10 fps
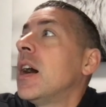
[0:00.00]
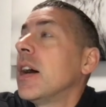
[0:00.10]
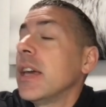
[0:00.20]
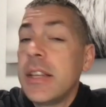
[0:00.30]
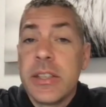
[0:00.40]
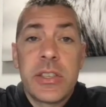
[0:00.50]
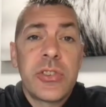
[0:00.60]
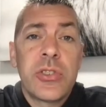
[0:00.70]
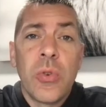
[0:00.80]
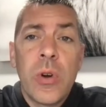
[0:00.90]
It is
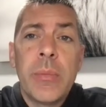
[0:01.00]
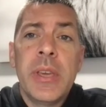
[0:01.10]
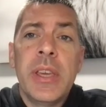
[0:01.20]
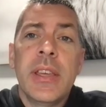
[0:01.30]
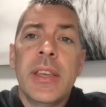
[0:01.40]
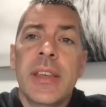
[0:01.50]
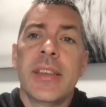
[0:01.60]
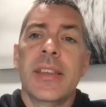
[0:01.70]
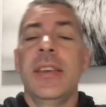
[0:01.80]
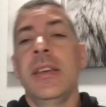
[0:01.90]
stormy
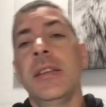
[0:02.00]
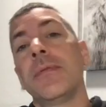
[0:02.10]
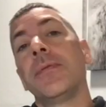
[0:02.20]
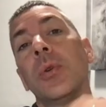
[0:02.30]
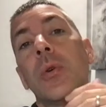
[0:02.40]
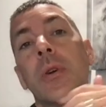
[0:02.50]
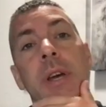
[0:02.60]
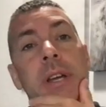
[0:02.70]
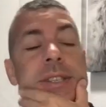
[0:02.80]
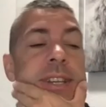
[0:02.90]
in
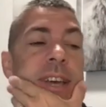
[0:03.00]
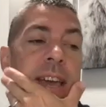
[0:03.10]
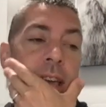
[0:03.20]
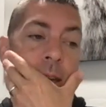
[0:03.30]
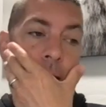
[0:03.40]
Florida today.